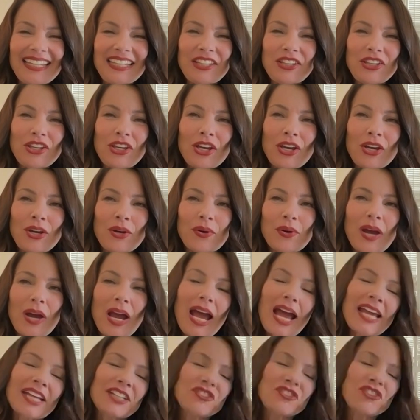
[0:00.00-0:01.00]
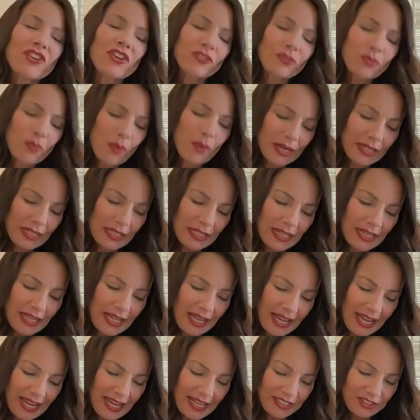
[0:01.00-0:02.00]
Thank you. I just wanted to
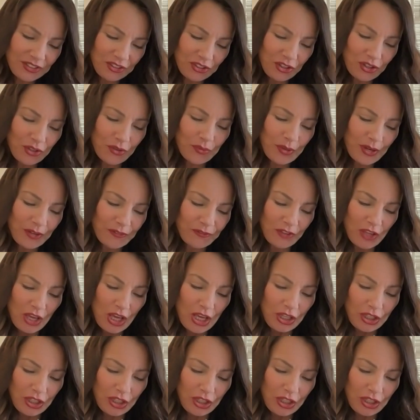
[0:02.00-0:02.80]
ask you if,